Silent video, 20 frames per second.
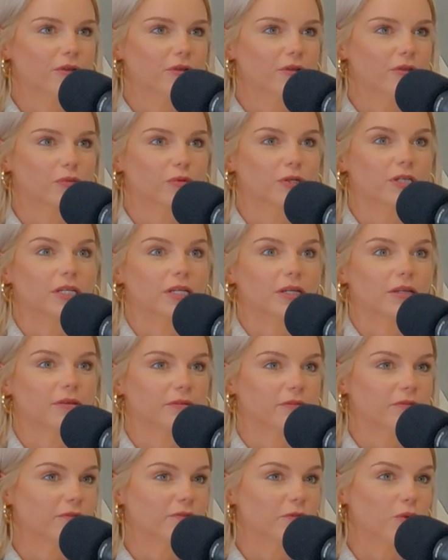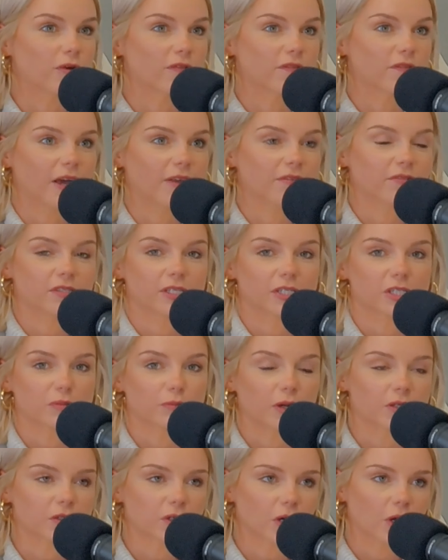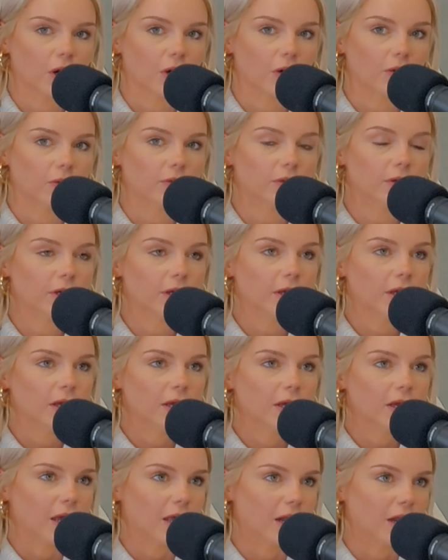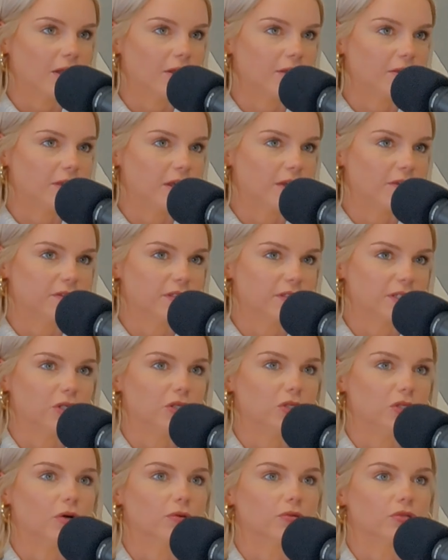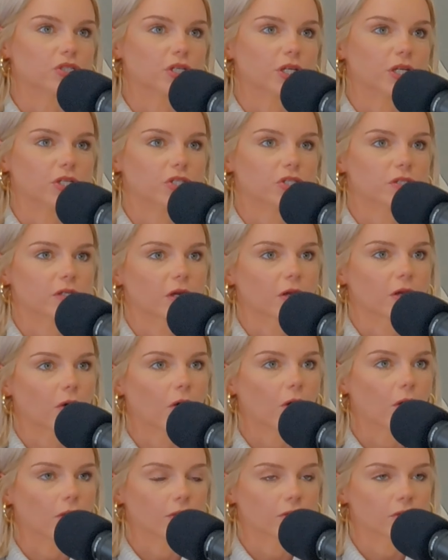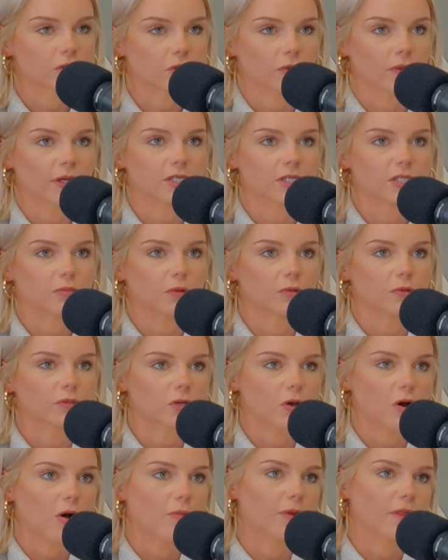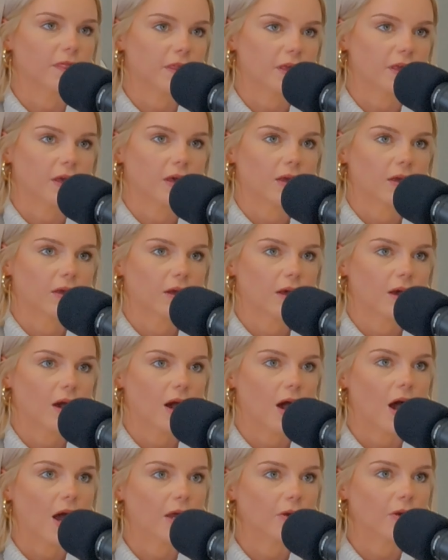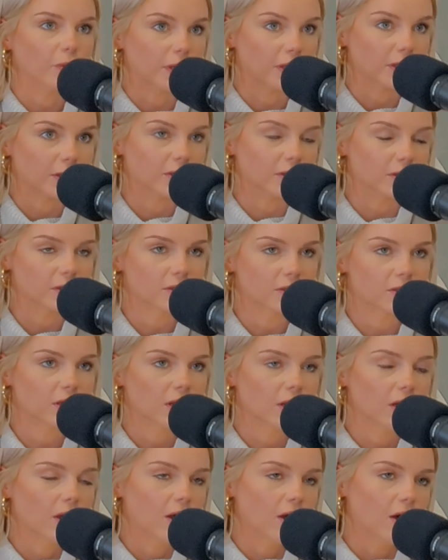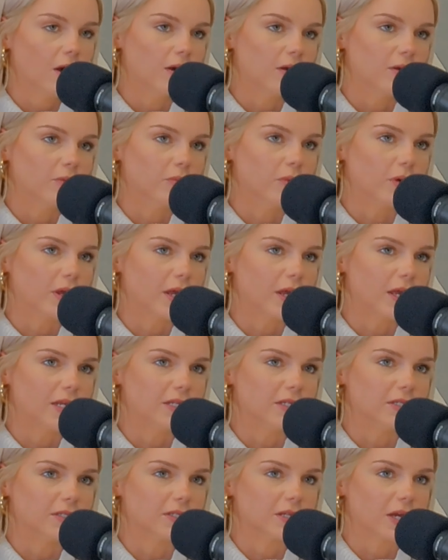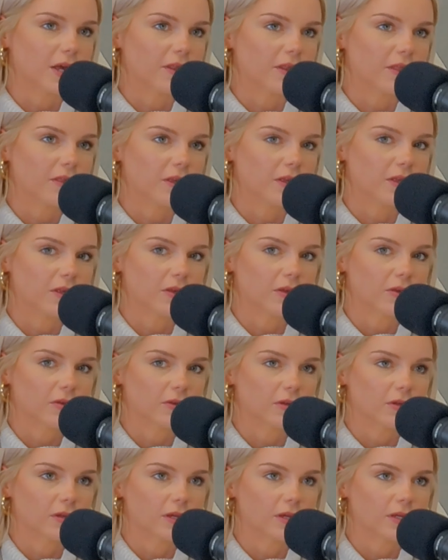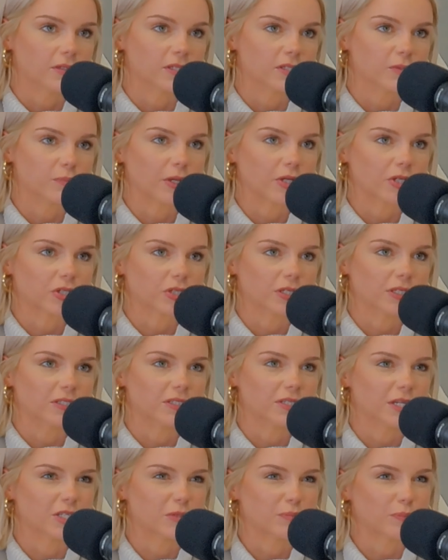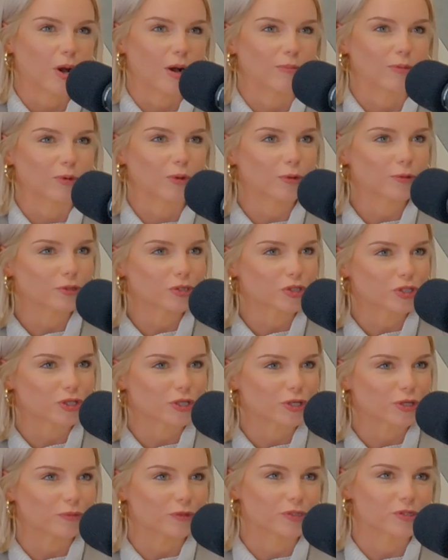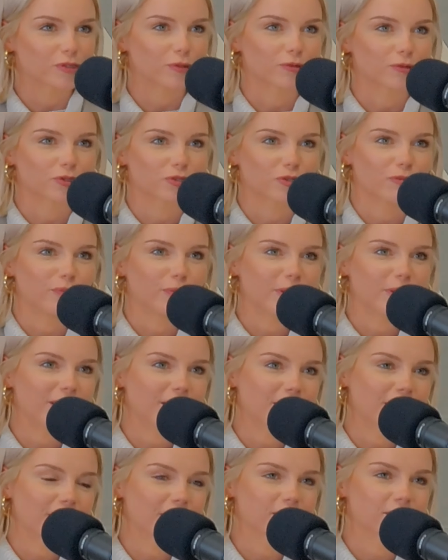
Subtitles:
3, 4, 5, 6 months ago, and they've seen no changes at all. So that's the most common thing I witness. And I think especially in today's pop culture with social media,